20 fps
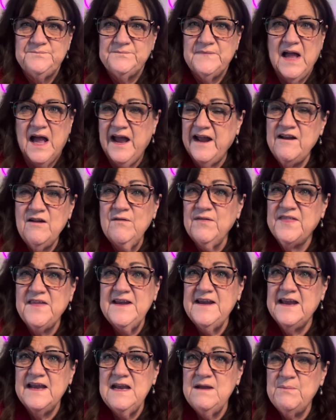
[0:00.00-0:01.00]
I don't
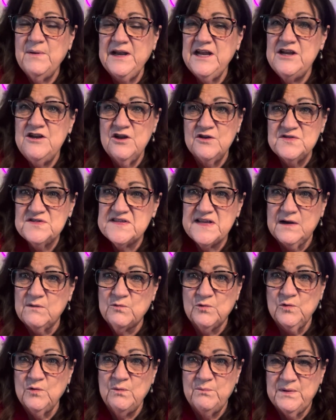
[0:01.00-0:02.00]
think anybody knows that
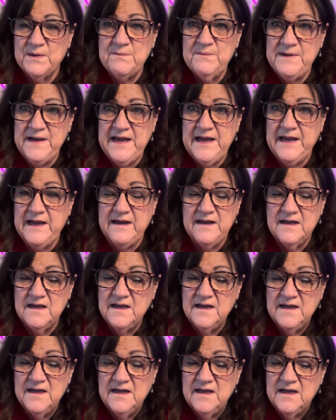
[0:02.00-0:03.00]
rule but me.
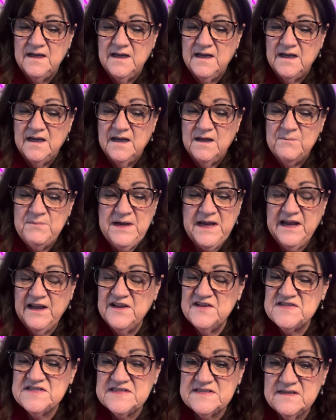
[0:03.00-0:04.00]

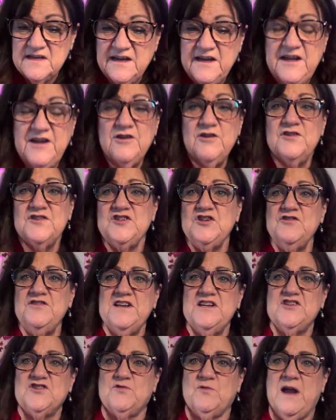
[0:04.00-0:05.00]
Because here's your
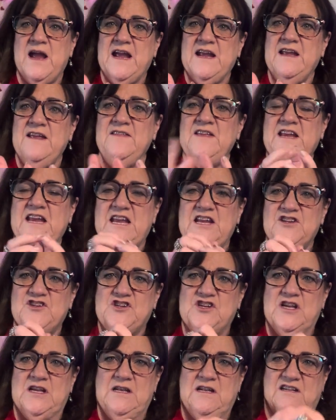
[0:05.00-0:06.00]
dish rag in the
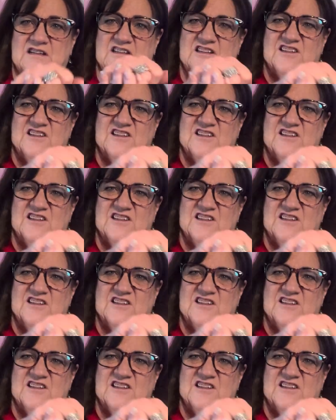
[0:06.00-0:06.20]
kitchen.